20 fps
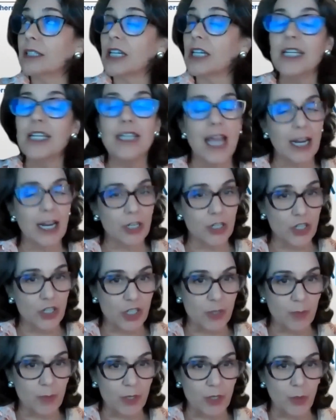
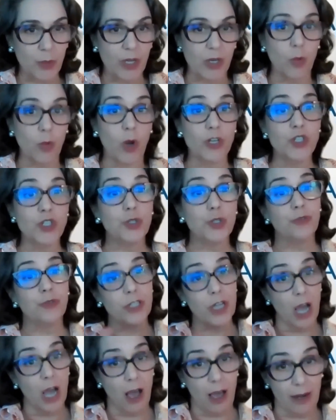connections between what
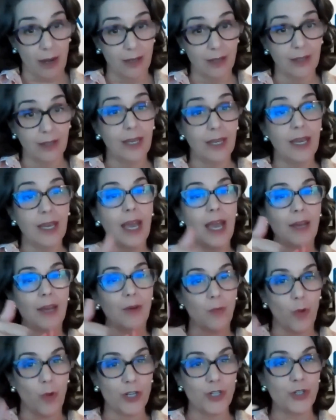you've done
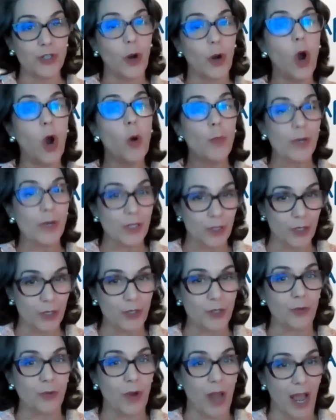and what you're hoping to
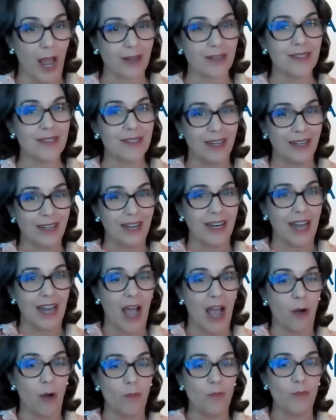do next, and then
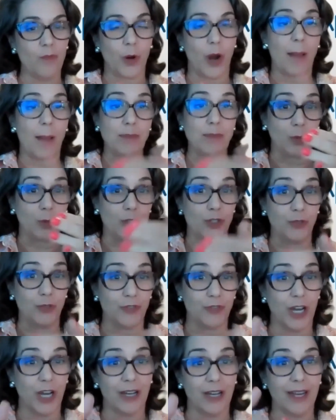how perhaps what
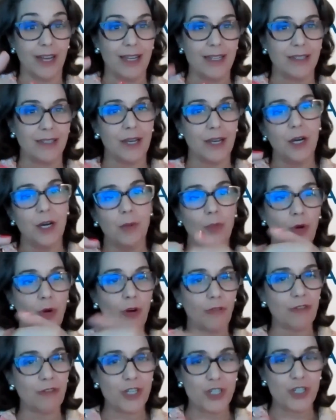you've done has
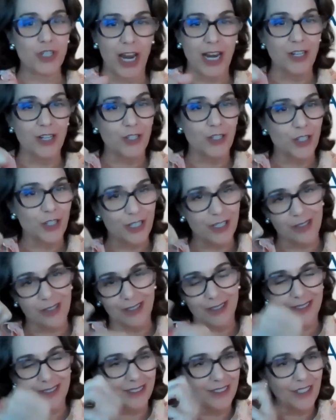morphed, changed,
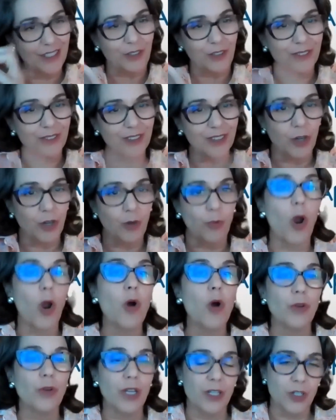
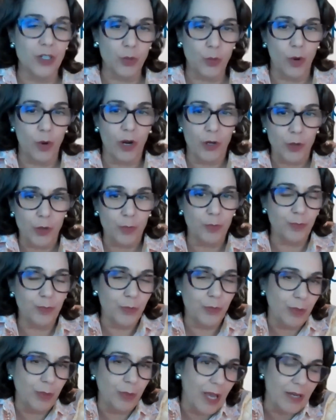grown into where you
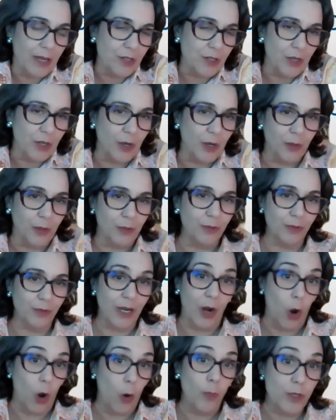plan to go
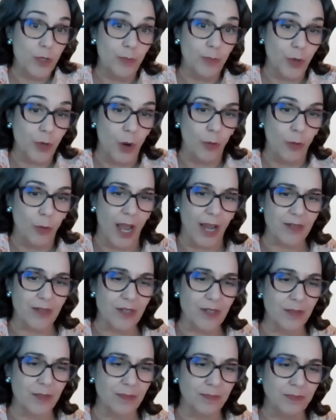and hope to go
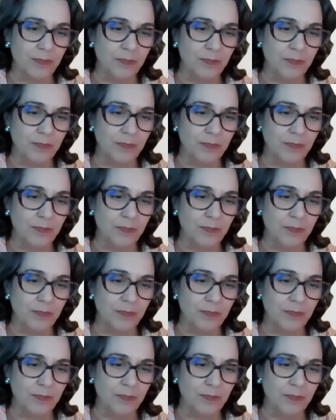next.